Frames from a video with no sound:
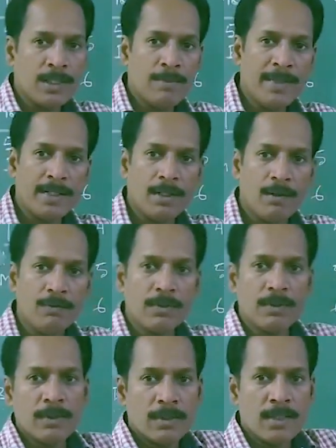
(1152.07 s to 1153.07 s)
can make
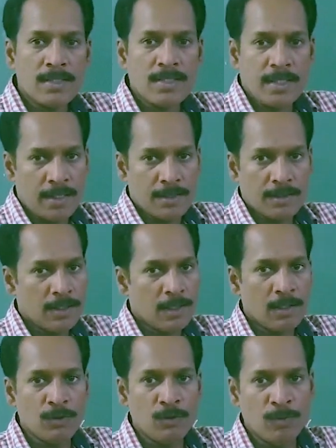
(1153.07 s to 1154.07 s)
out that saying
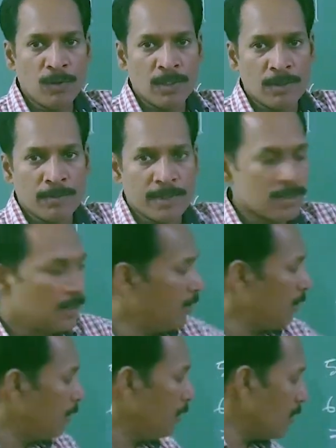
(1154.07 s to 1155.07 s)
there are no more elements.
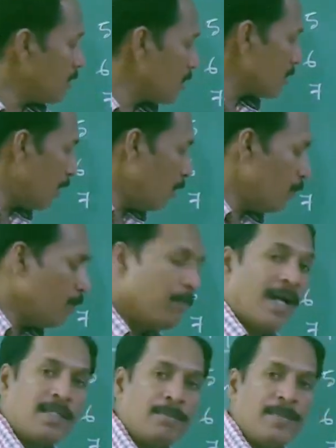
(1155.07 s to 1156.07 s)
This is how
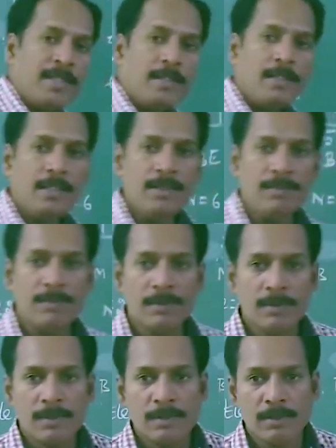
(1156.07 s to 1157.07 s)

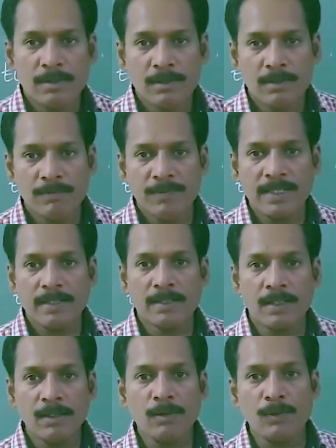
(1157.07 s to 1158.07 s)
mathematically we
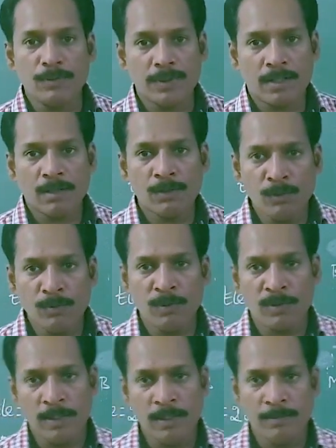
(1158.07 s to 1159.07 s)
can conclude there are no
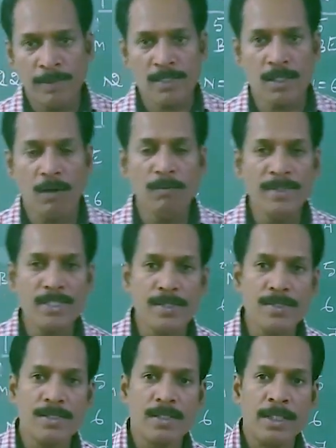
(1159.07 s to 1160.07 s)
more elements. How
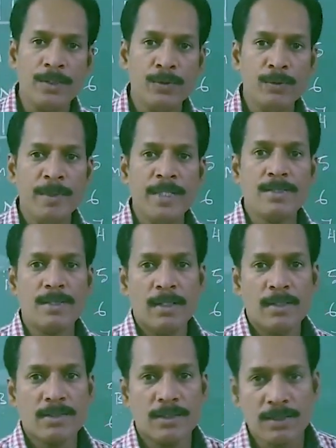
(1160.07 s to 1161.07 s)
machines can do
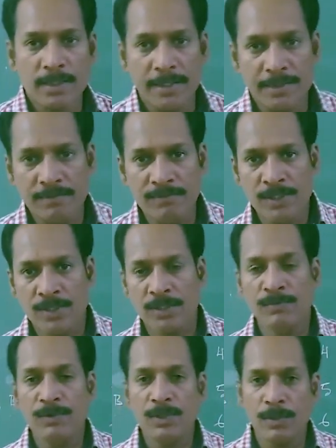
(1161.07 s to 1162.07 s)
means such kind of
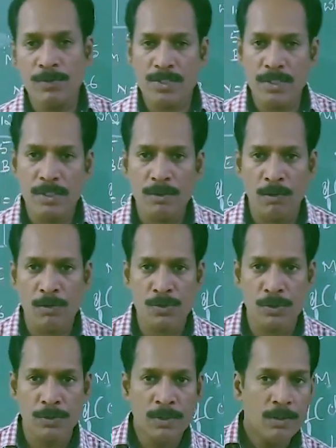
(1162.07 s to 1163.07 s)
decision without seeing
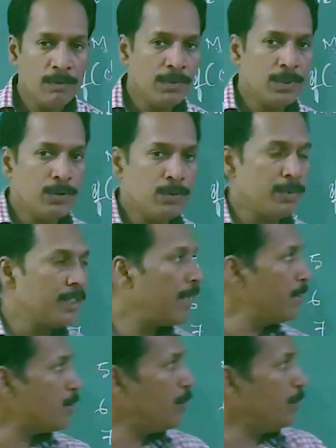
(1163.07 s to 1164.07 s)
also. With human
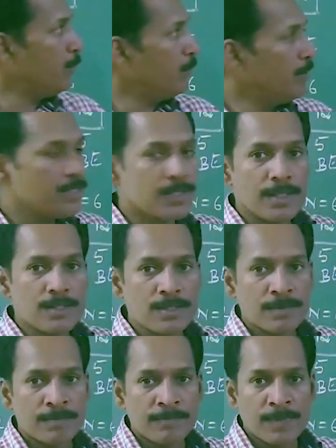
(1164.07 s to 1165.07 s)
eyes, we do these
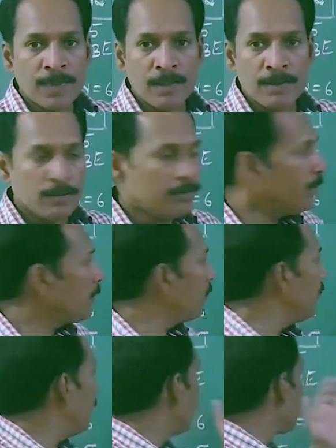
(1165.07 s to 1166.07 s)
things. Now we
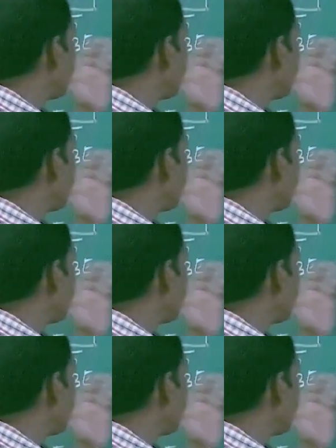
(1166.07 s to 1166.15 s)
may